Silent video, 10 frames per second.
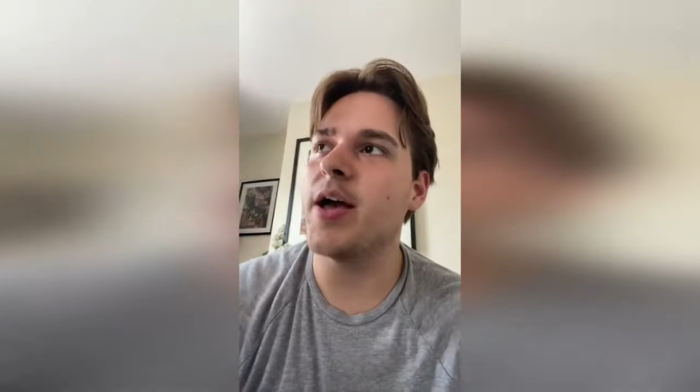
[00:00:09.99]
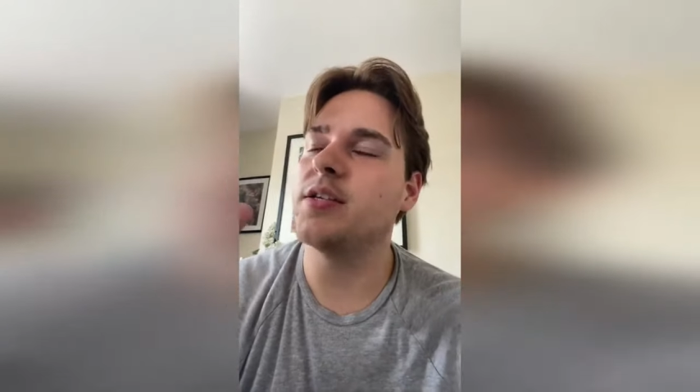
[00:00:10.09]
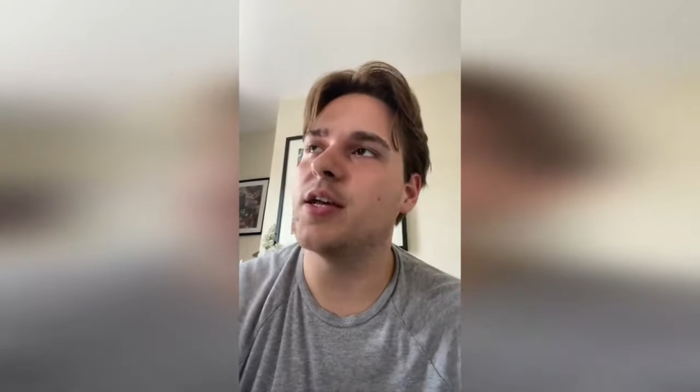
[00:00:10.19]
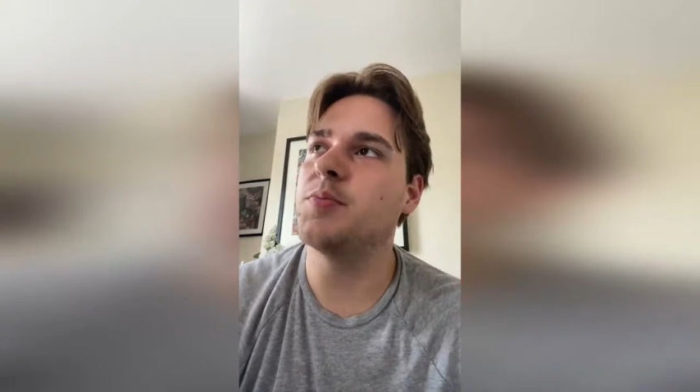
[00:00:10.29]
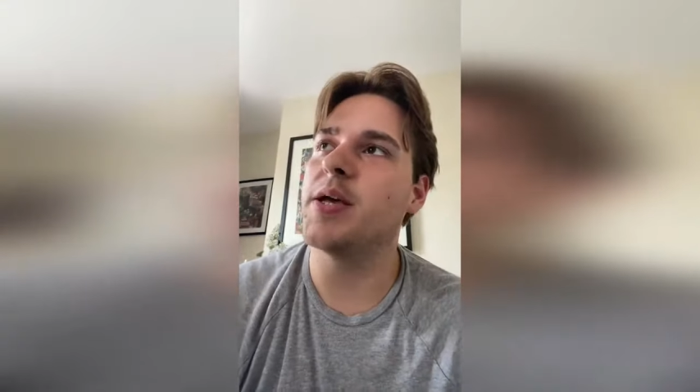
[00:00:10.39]

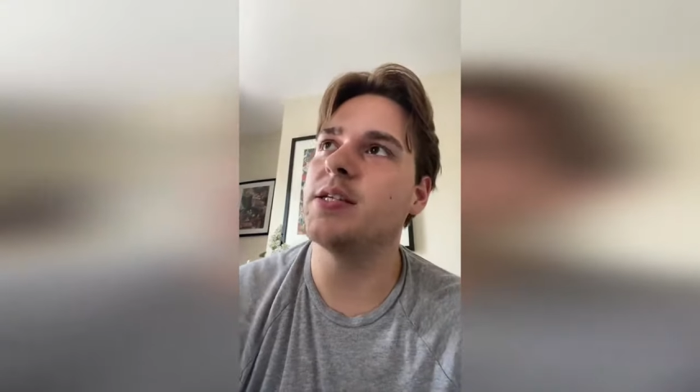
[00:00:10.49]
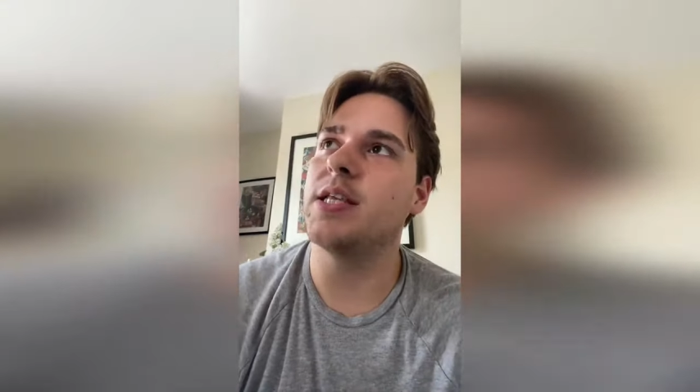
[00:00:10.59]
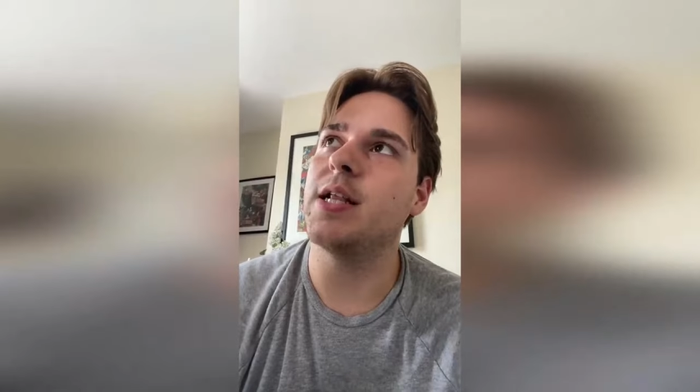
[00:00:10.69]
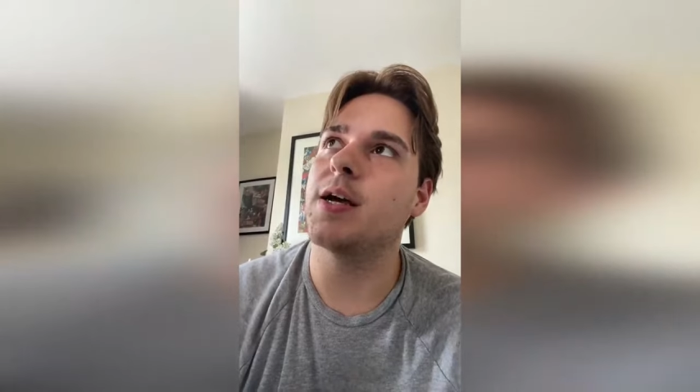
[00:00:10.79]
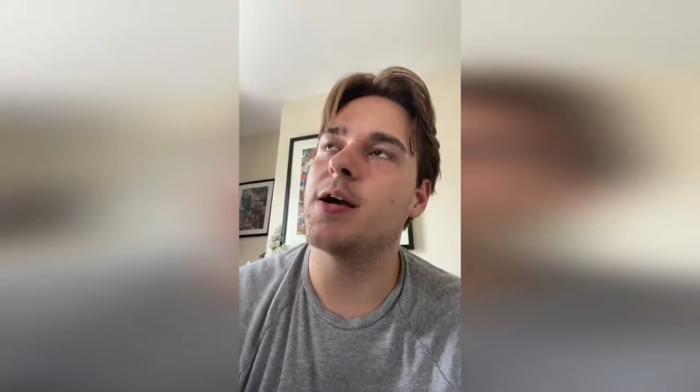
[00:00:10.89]
It's
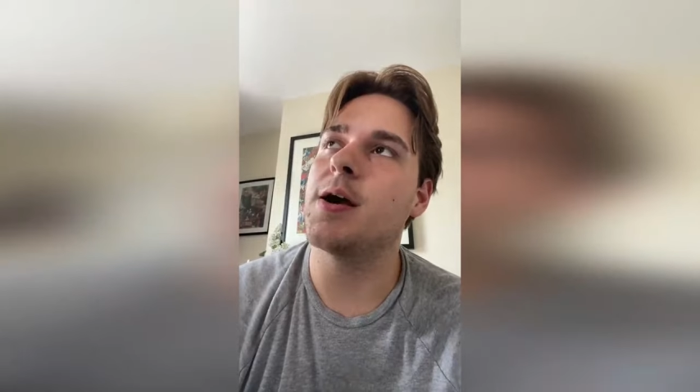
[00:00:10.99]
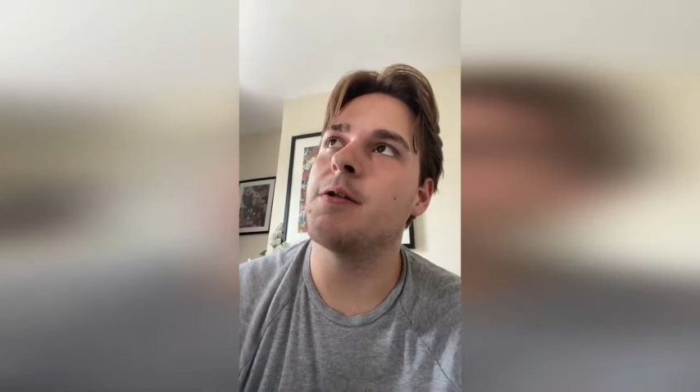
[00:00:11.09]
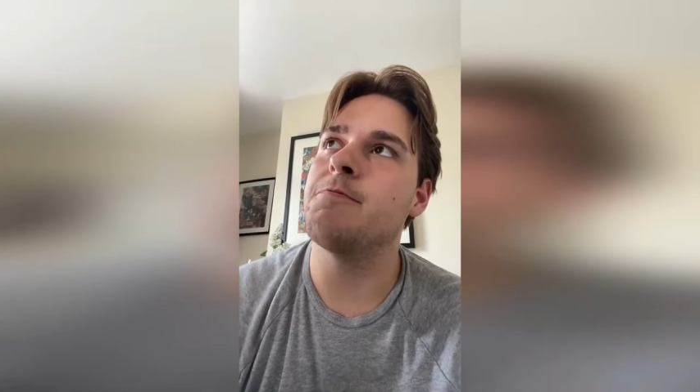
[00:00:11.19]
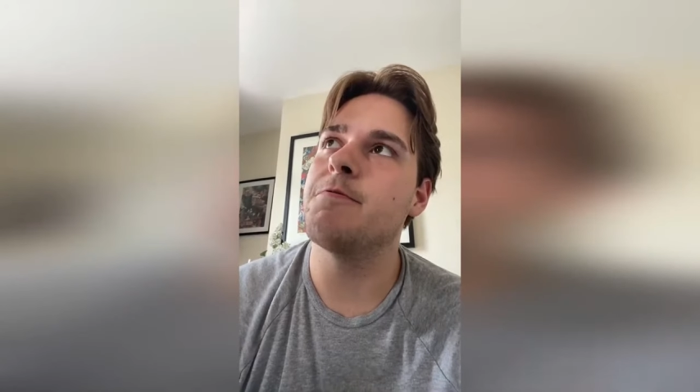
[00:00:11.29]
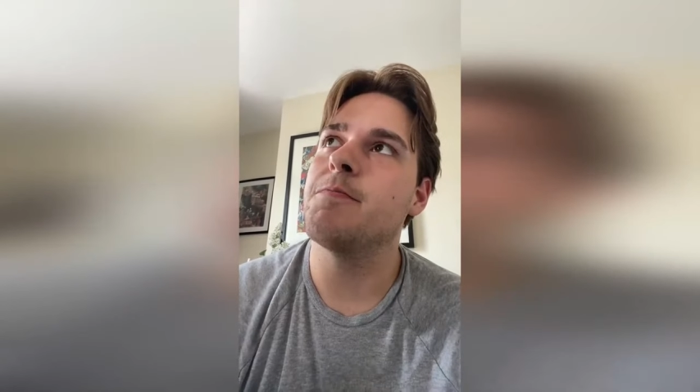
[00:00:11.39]
basically like a kind
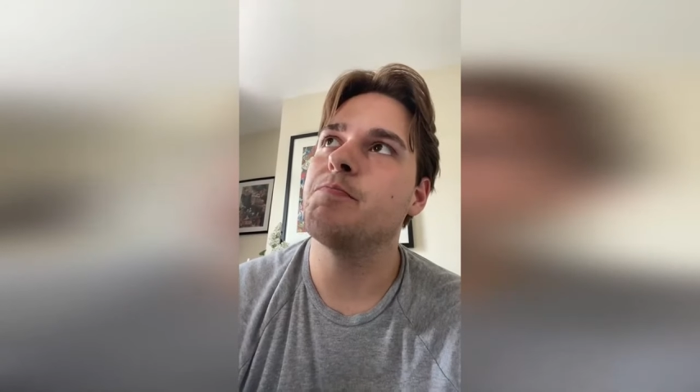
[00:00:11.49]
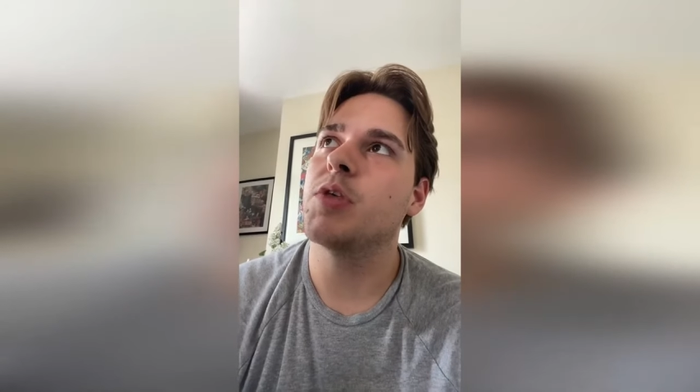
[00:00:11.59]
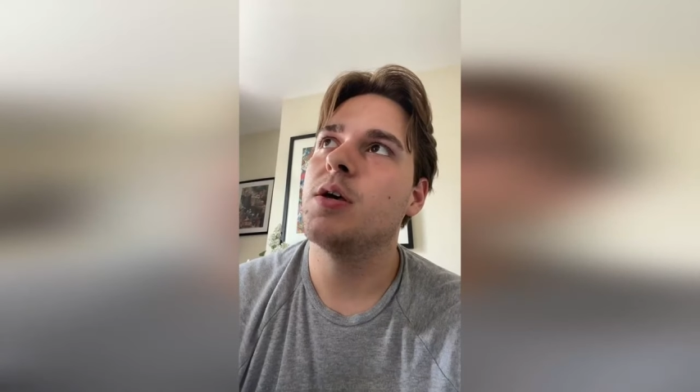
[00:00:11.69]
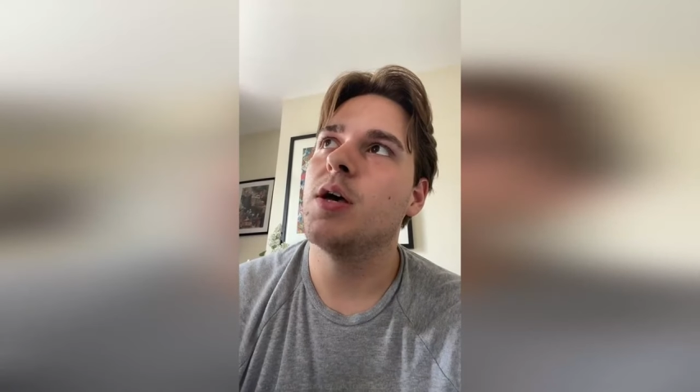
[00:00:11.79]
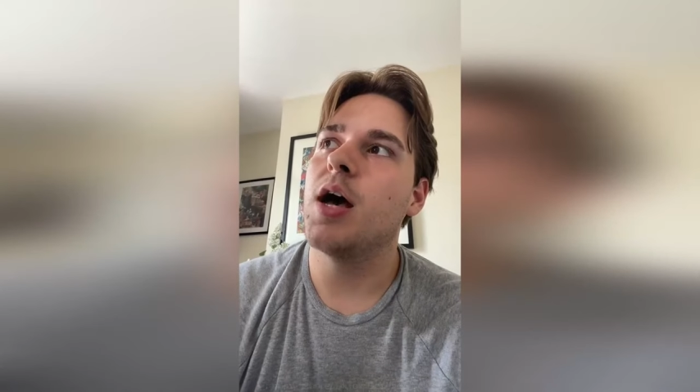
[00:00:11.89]

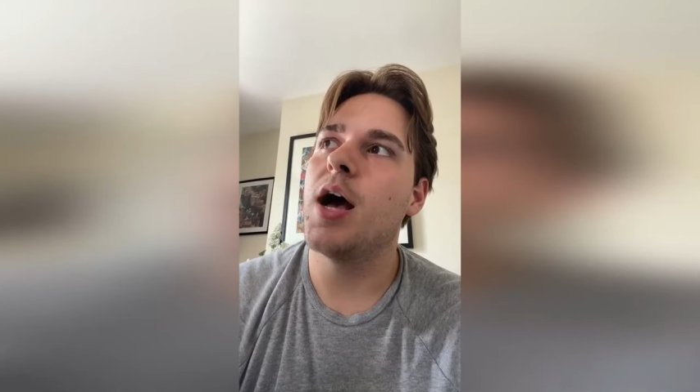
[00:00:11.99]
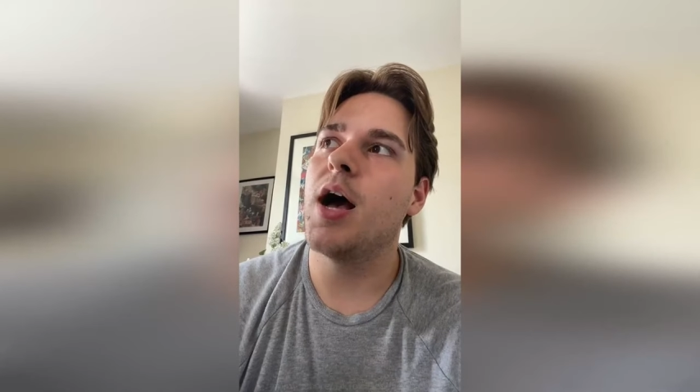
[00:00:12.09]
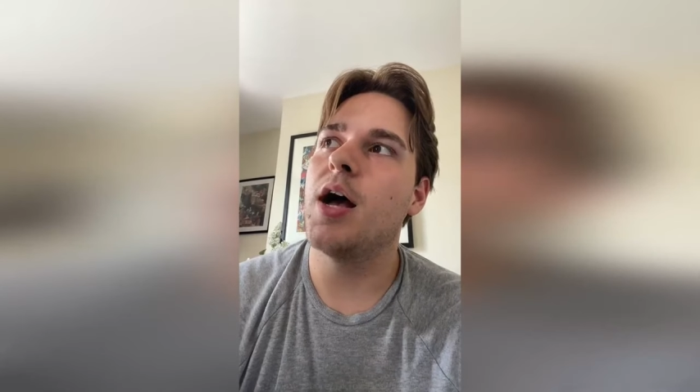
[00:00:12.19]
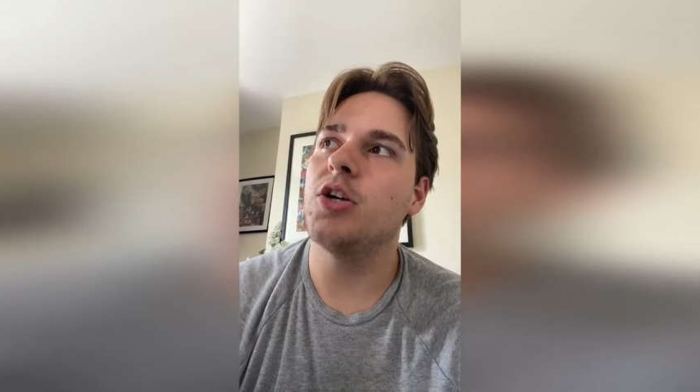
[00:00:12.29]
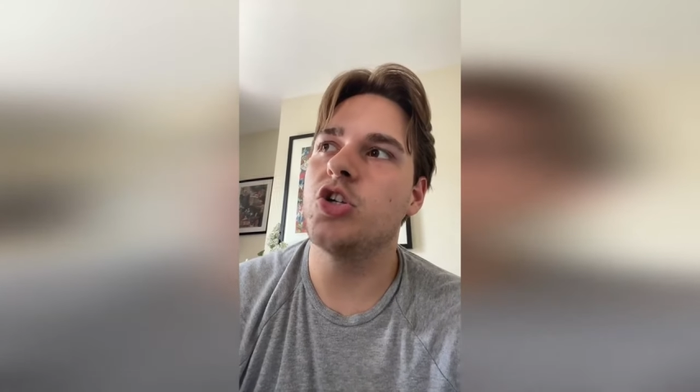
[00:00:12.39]

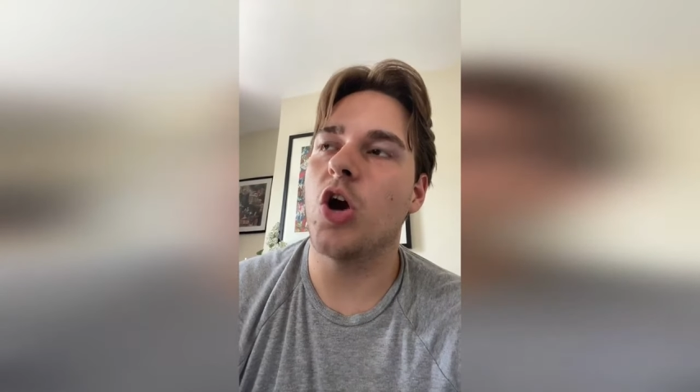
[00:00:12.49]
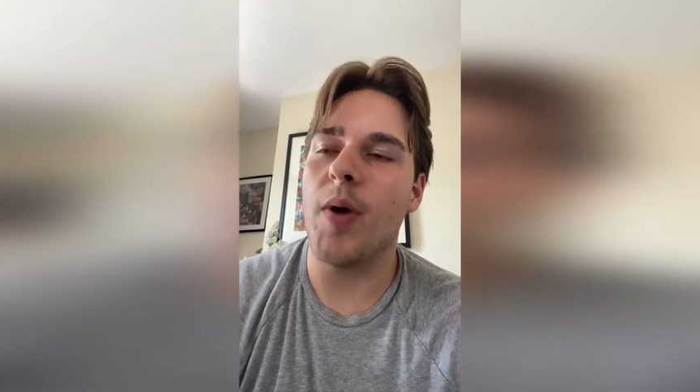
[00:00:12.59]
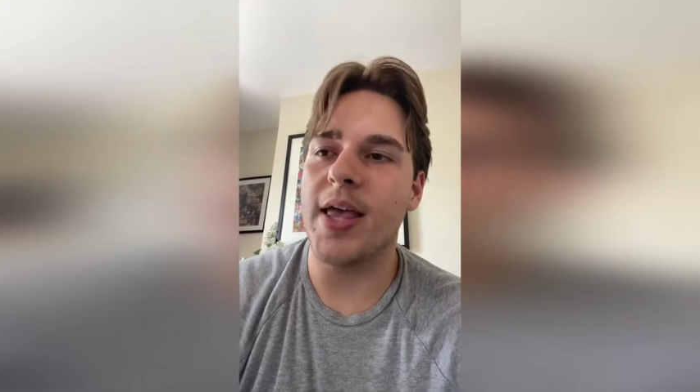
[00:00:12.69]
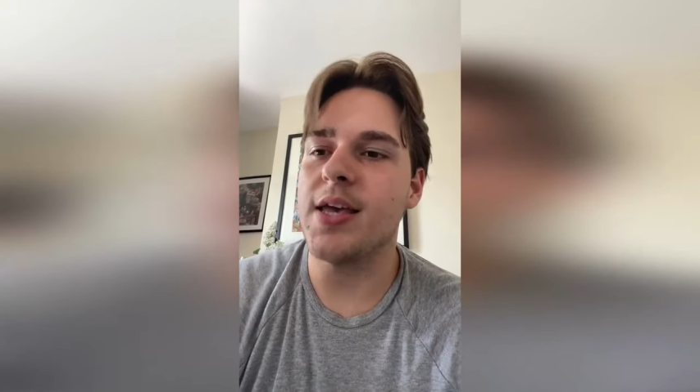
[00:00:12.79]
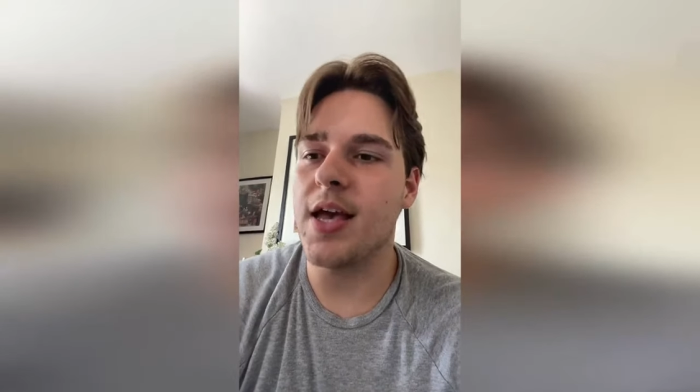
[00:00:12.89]
of show where
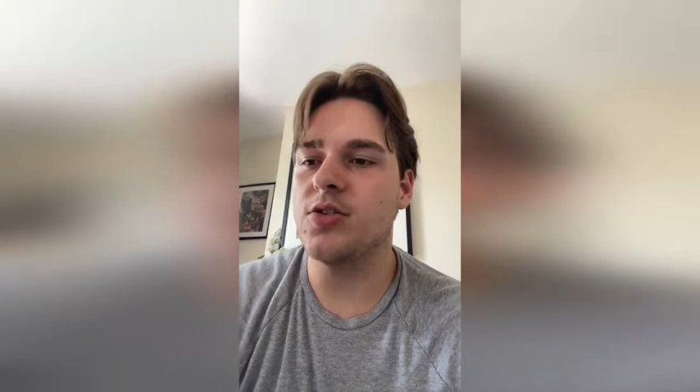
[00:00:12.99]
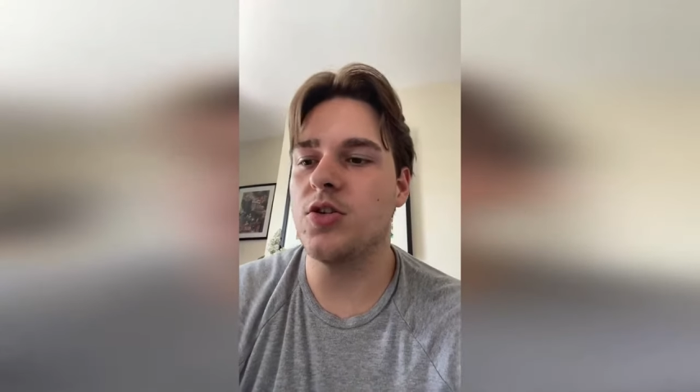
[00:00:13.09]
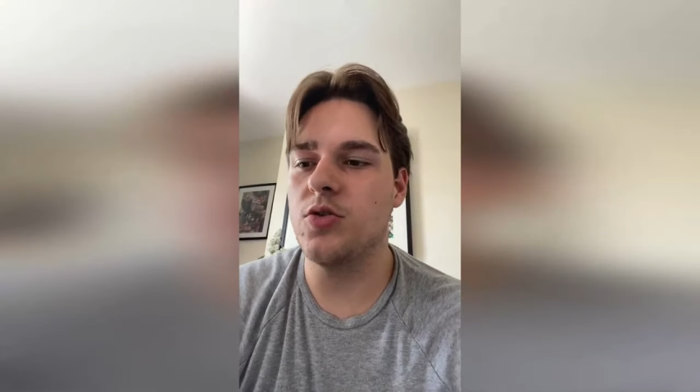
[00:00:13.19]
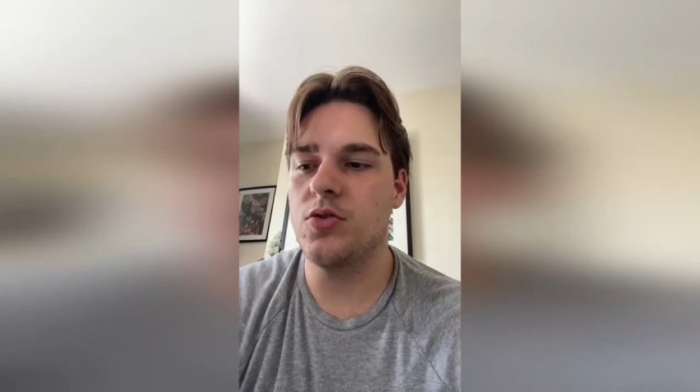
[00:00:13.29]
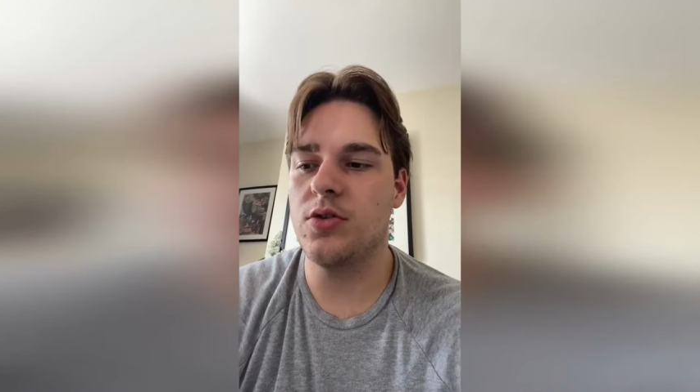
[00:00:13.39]
he gets
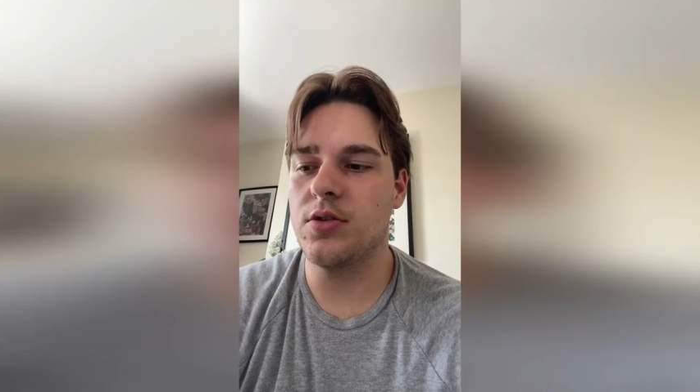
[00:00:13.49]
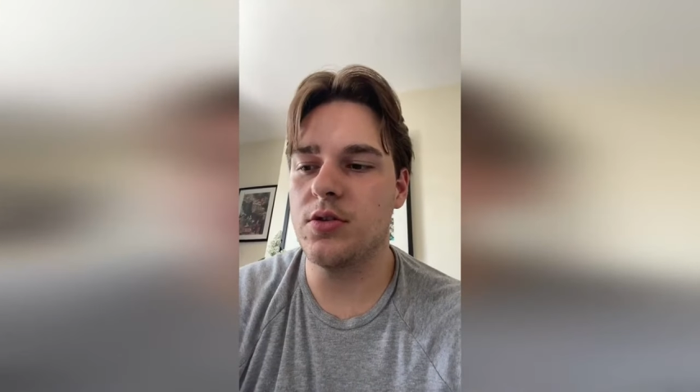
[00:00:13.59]
used